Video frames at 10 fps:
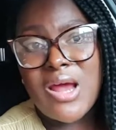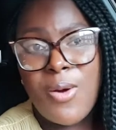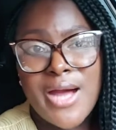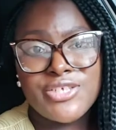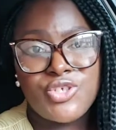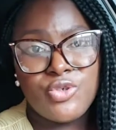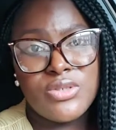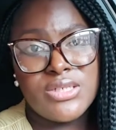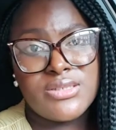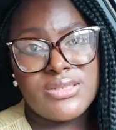that I'll ask you
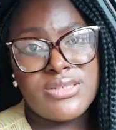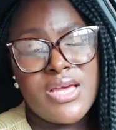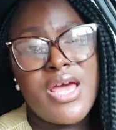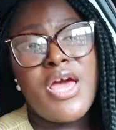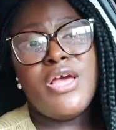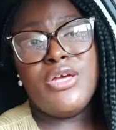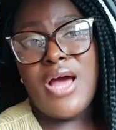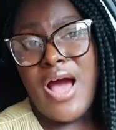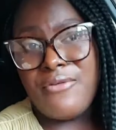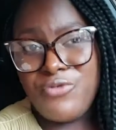that,
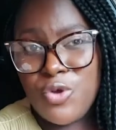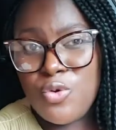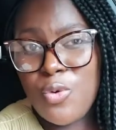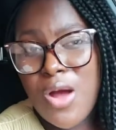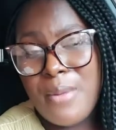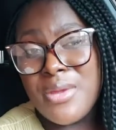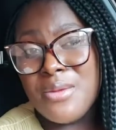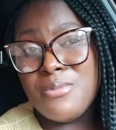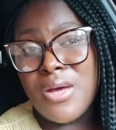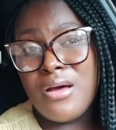have you,
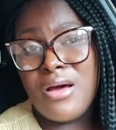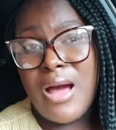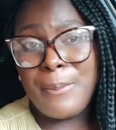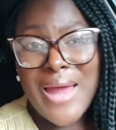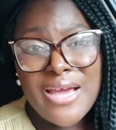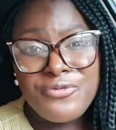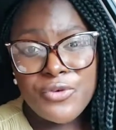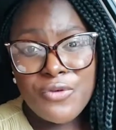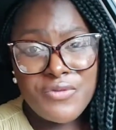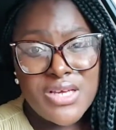applied
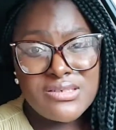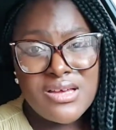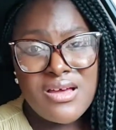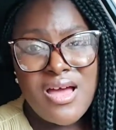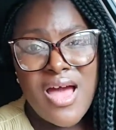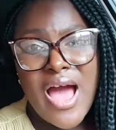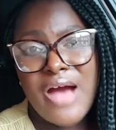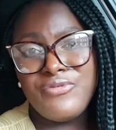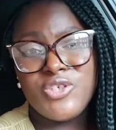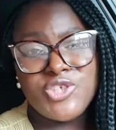for your visa?
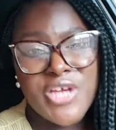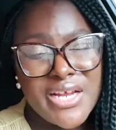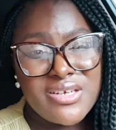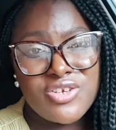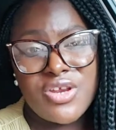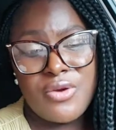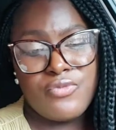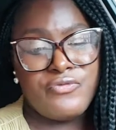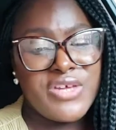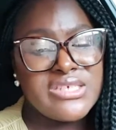Have you checked the
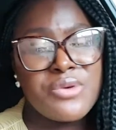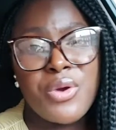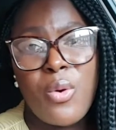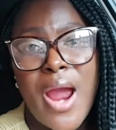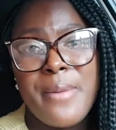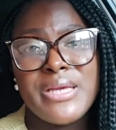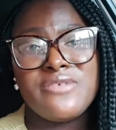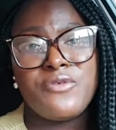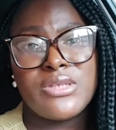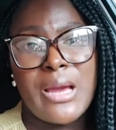visa
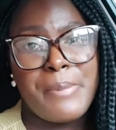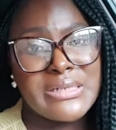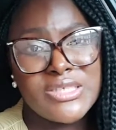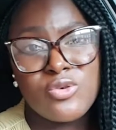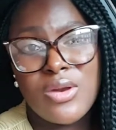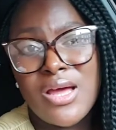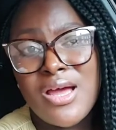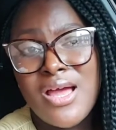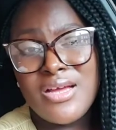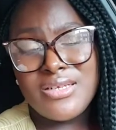requirements for that particular
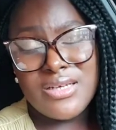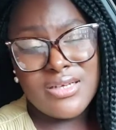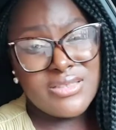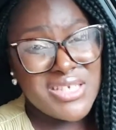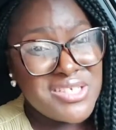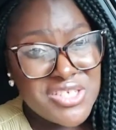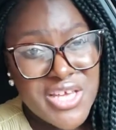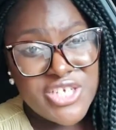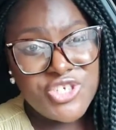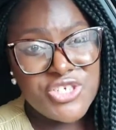
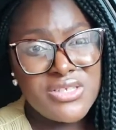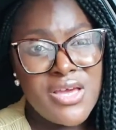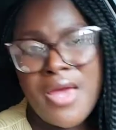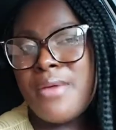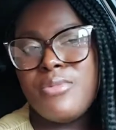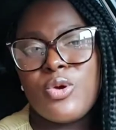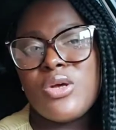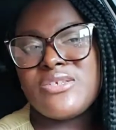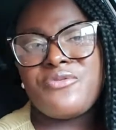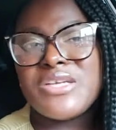destination?
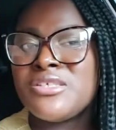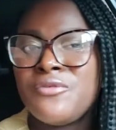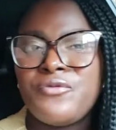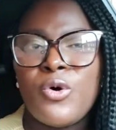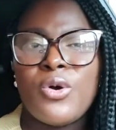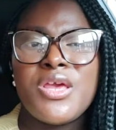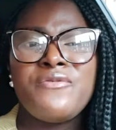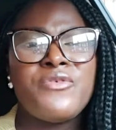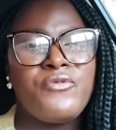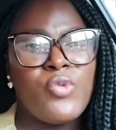Because first of all,
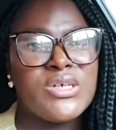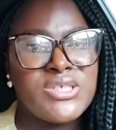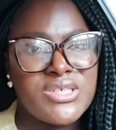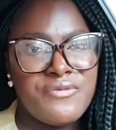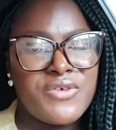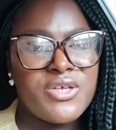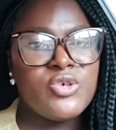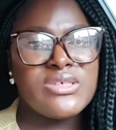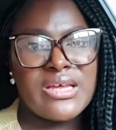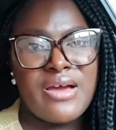if you've watched the
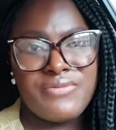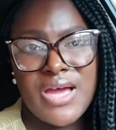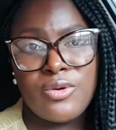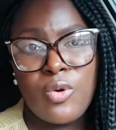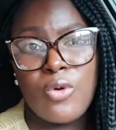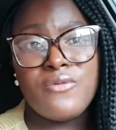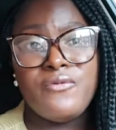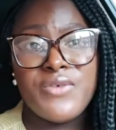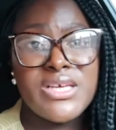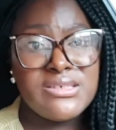videos that I've done on
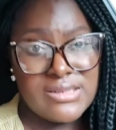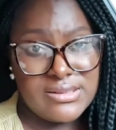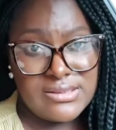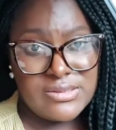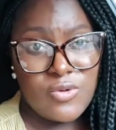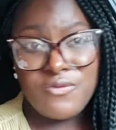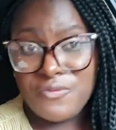visas,